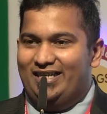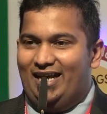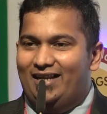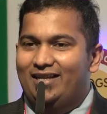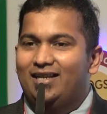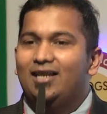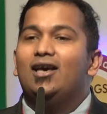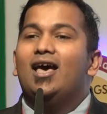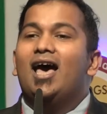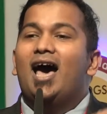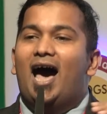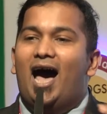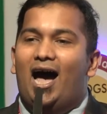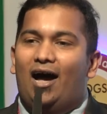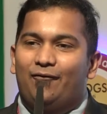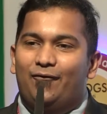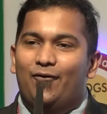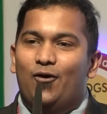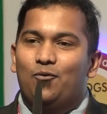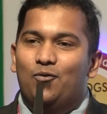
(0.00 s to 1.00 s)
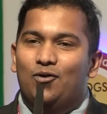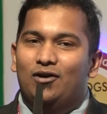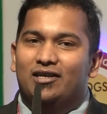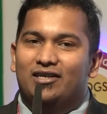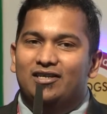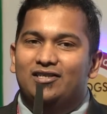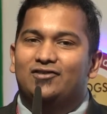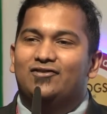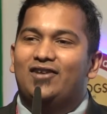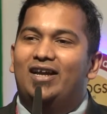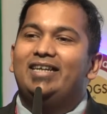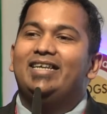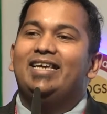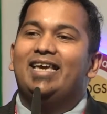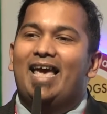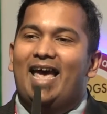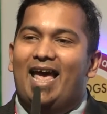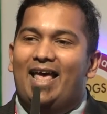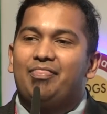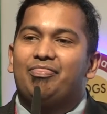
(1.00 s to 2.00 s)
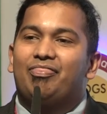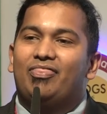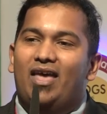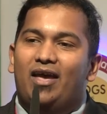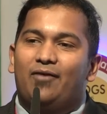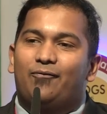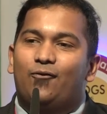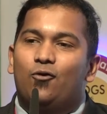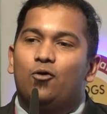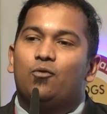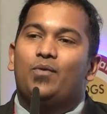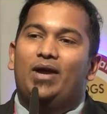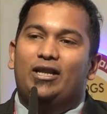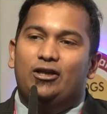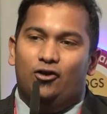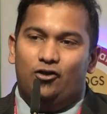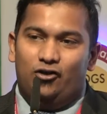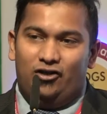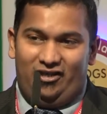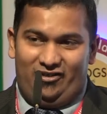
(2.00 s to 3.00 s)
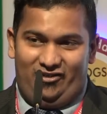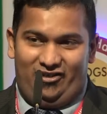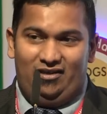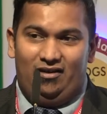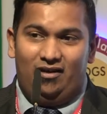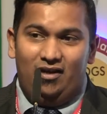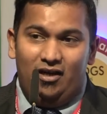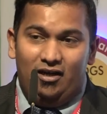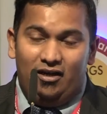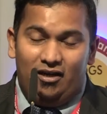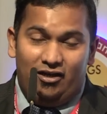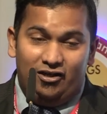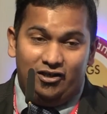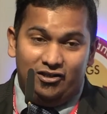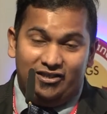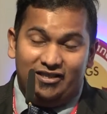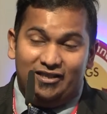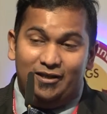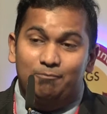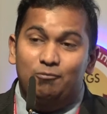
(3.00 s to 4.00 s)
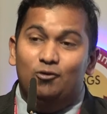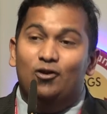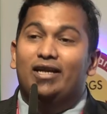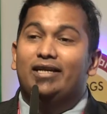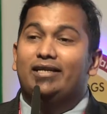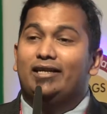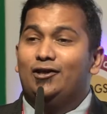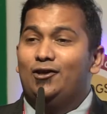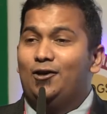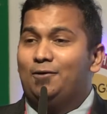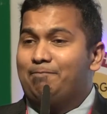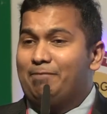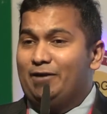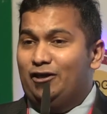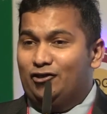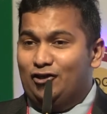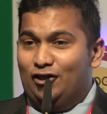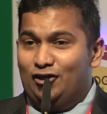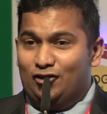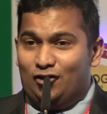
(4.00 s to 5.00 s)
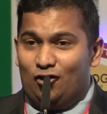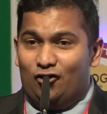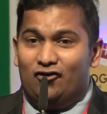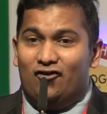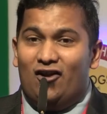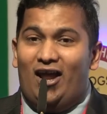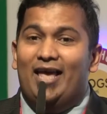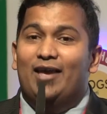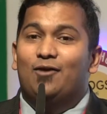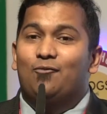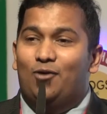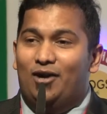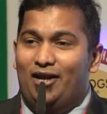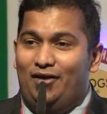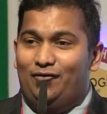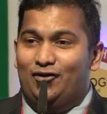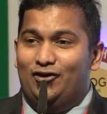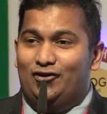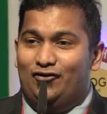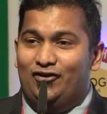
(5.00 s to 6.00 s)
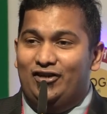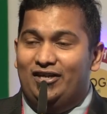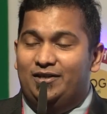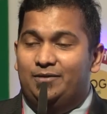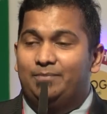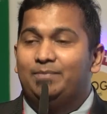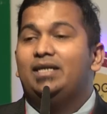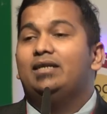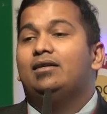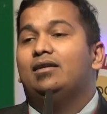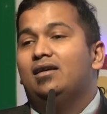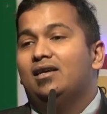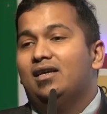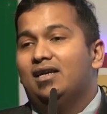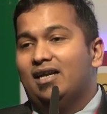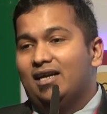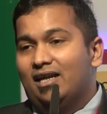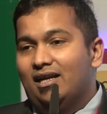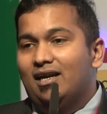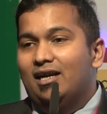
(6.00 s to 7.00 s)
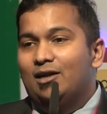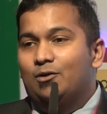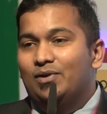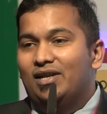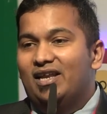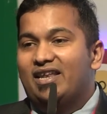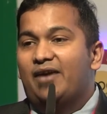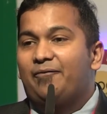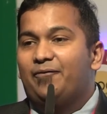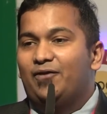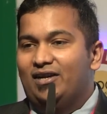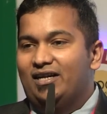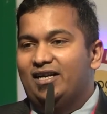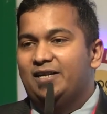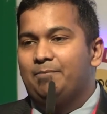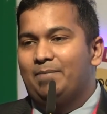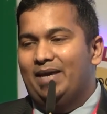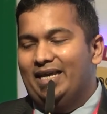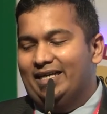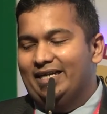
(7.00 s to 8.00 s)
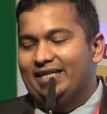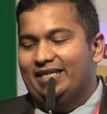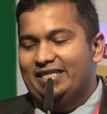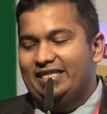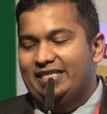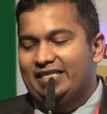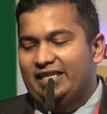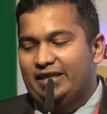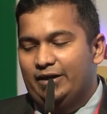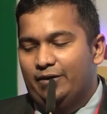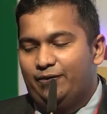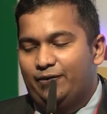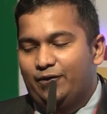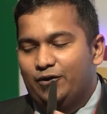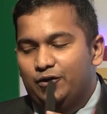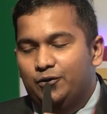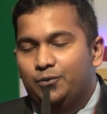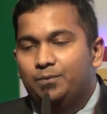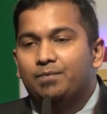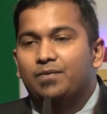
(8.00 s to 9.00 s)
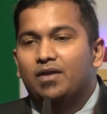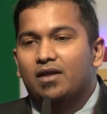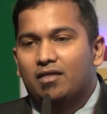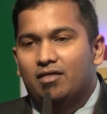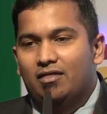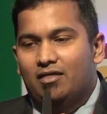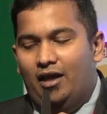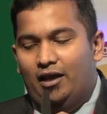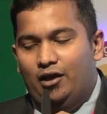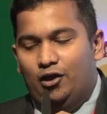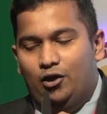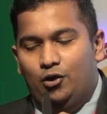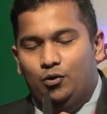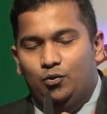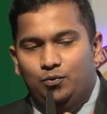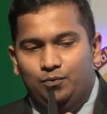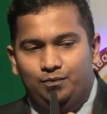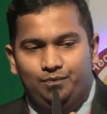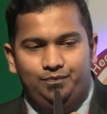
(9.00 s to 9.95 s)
done, half your work is ready, and therefore when you're stimulating your patients or trying whatever treatment, it will definitely make it easier for you. Thank you.